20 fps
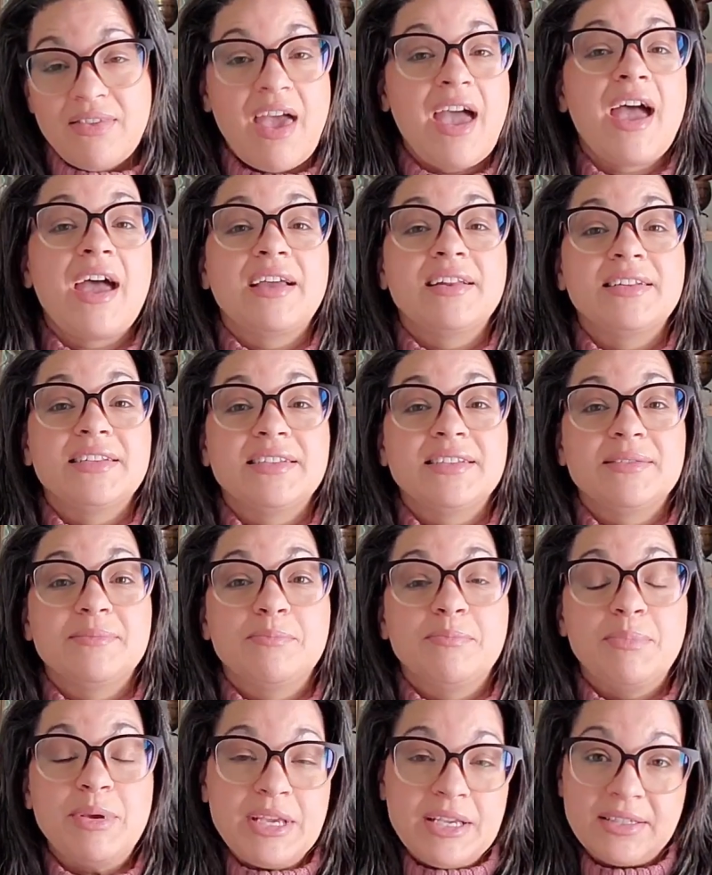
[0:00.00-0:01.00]
that
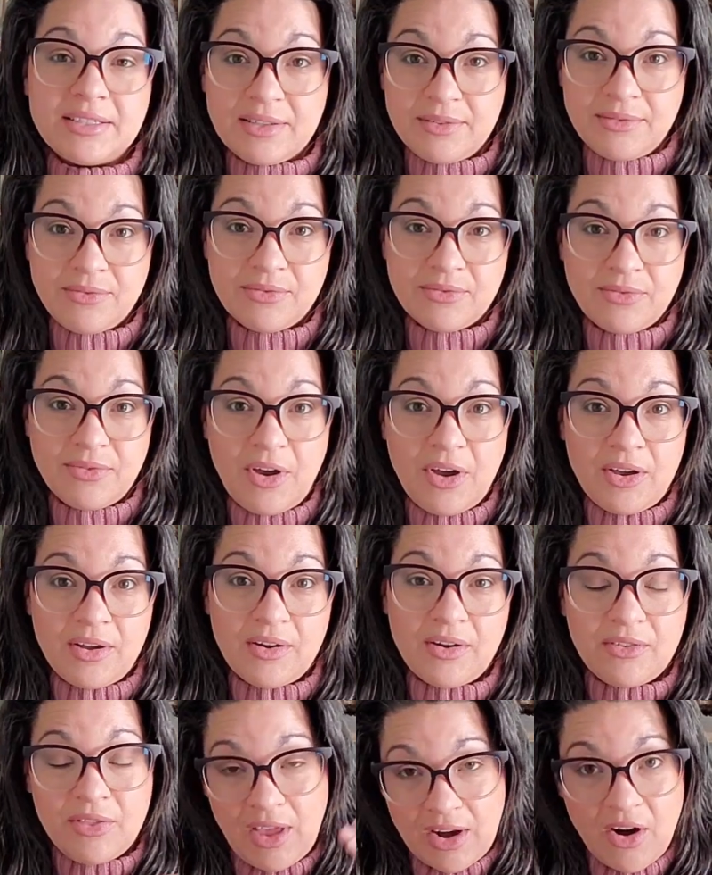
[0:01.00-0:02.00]
piece of,
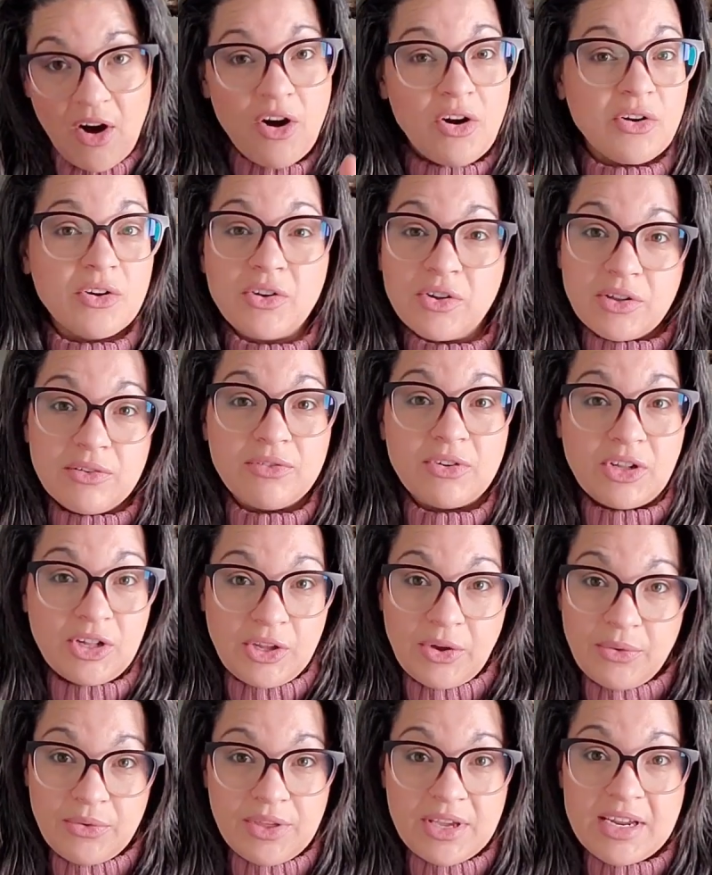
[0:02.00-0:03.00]
or that article of
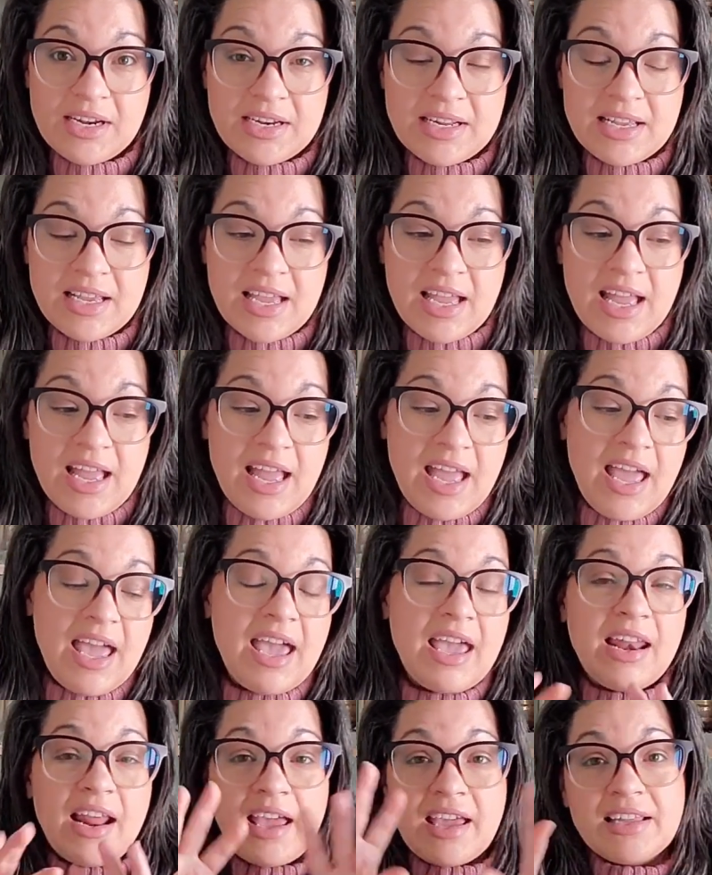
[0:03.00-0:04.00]
clothing,
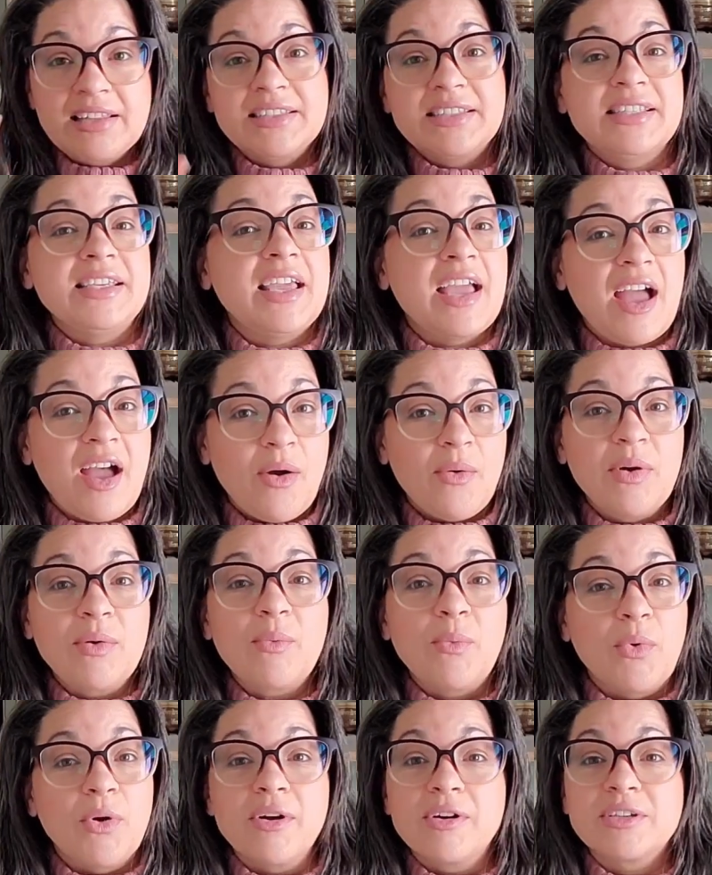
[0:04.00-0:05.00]
and I can see how
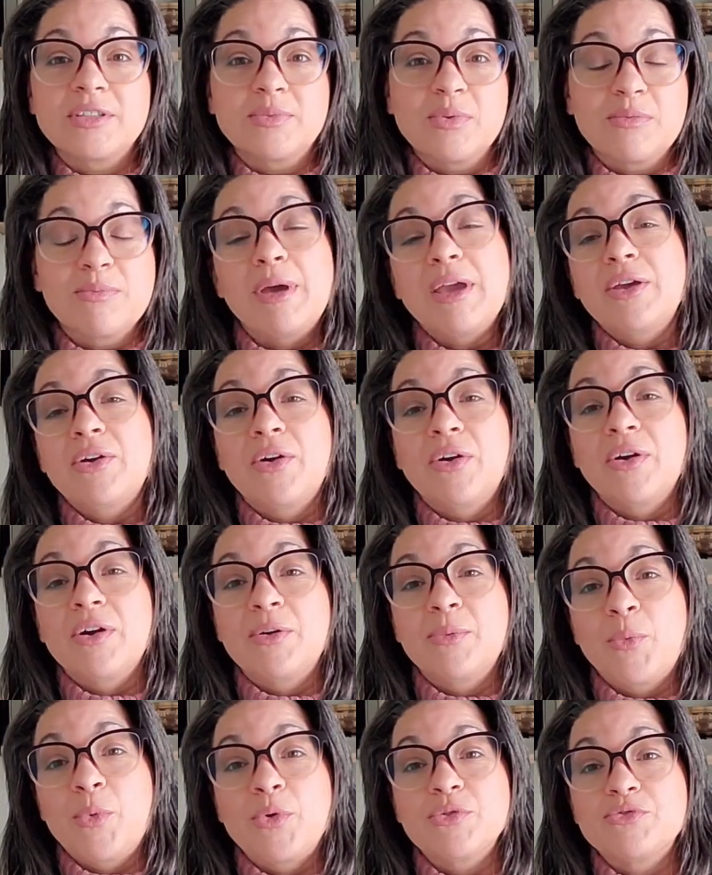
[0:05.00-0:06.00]
it works with my
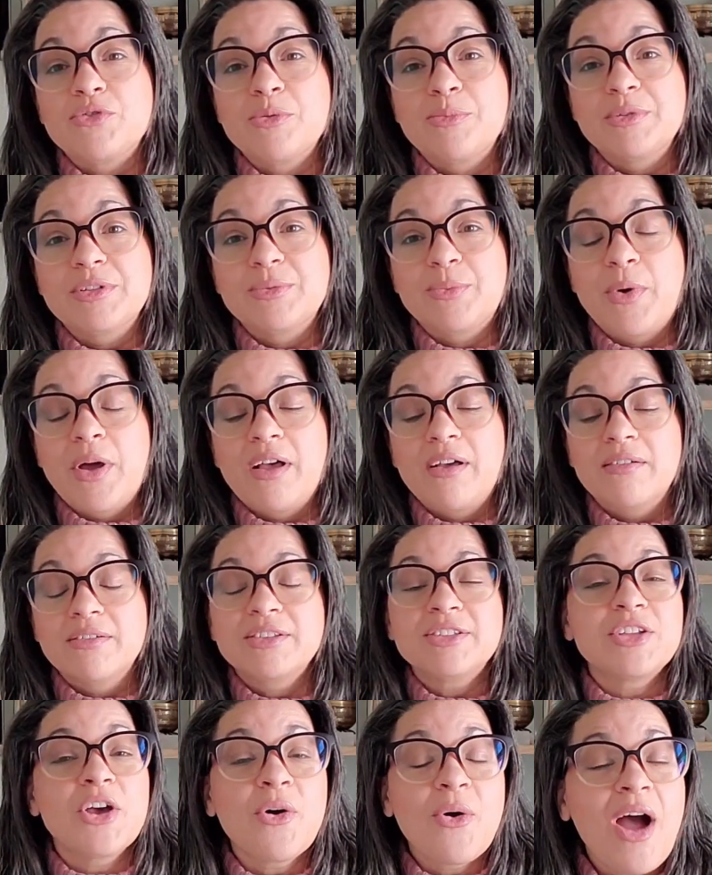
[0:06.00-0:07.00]
current wardrobe as well.
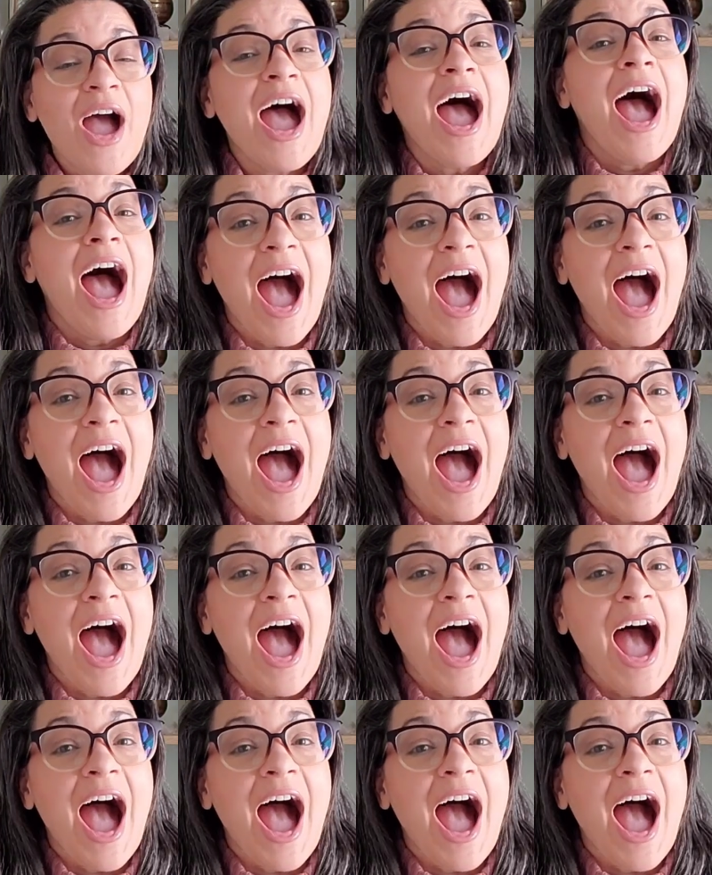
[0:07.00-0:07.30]
So